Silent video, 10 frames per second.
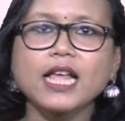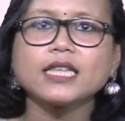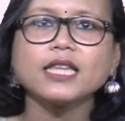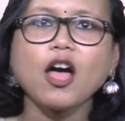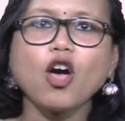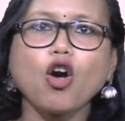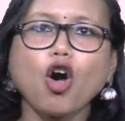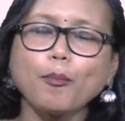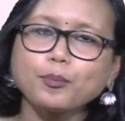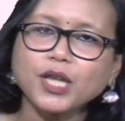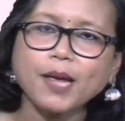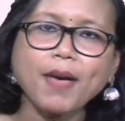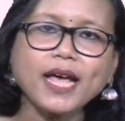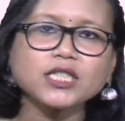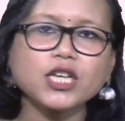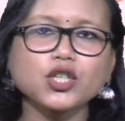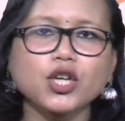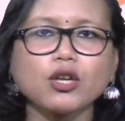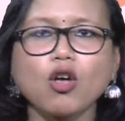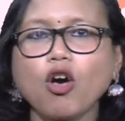the
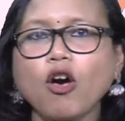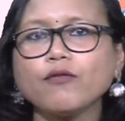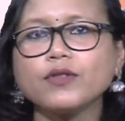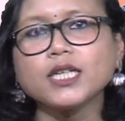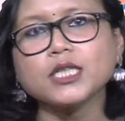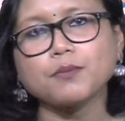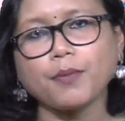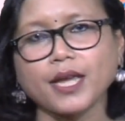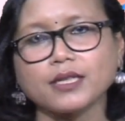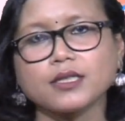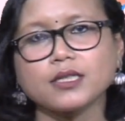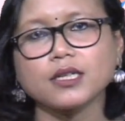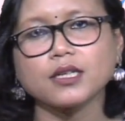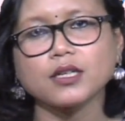optimization of the space.